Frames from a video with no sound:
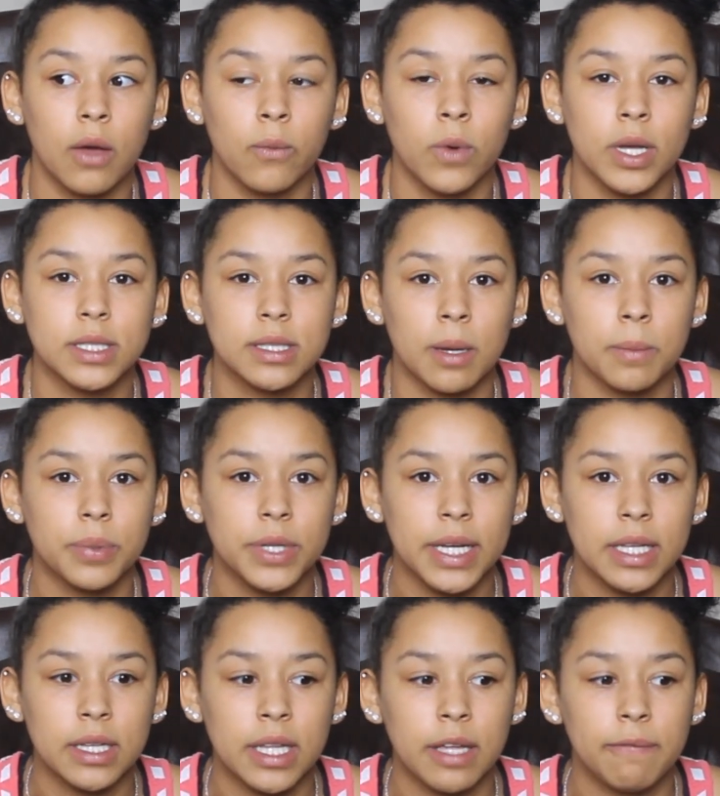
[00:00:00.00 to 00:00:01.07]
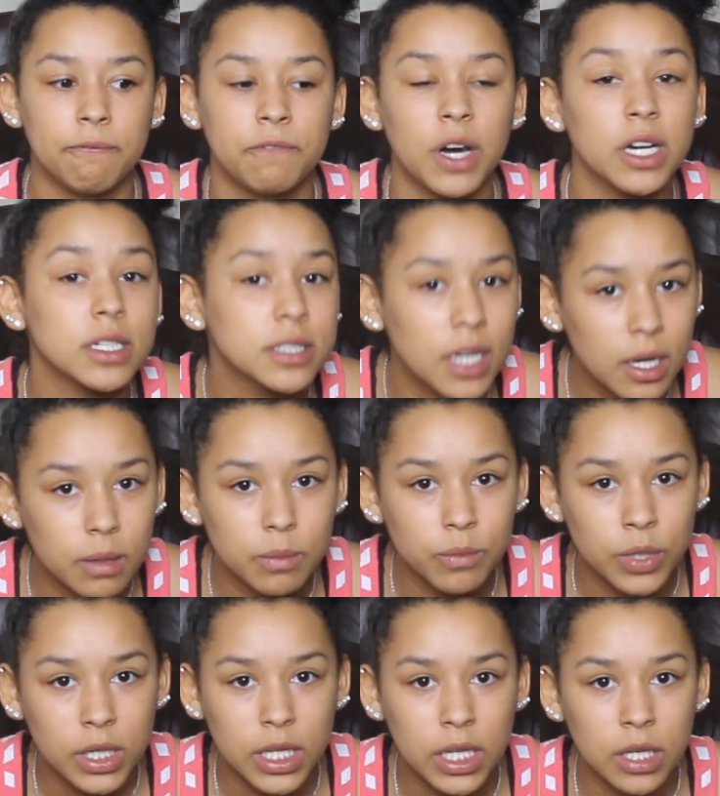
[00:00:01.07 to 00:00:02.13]
was completely fucked up
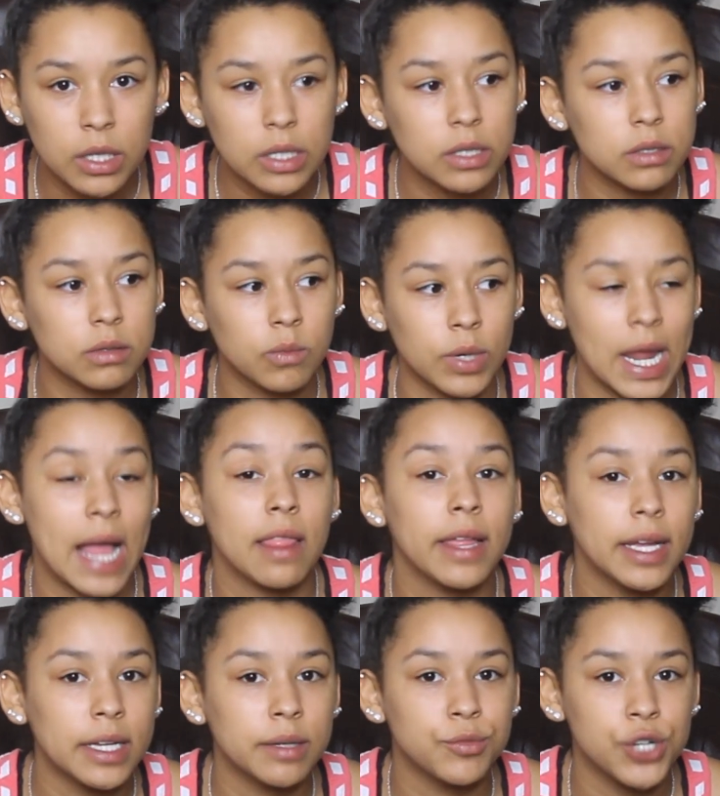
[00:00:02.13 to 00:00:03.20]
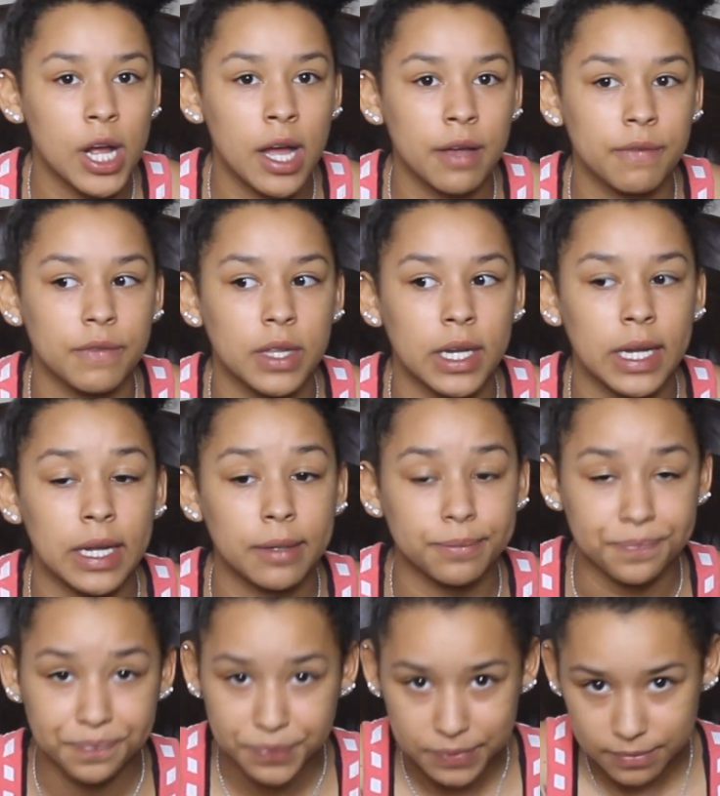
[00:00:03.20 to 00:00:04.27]
when I let him drive,
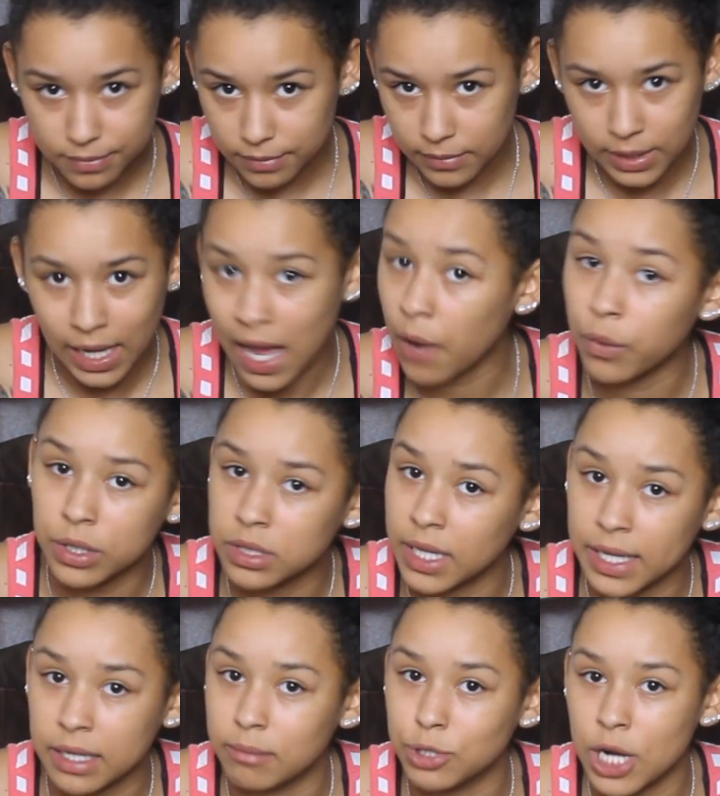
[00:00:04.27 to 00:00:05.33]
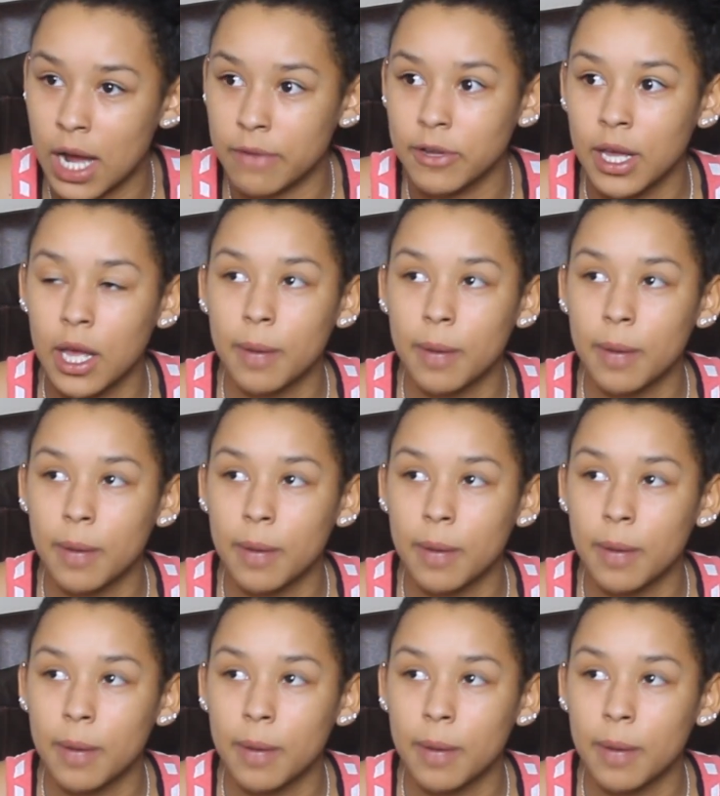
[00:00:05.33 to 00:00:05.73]
then I wouldn't let him drive.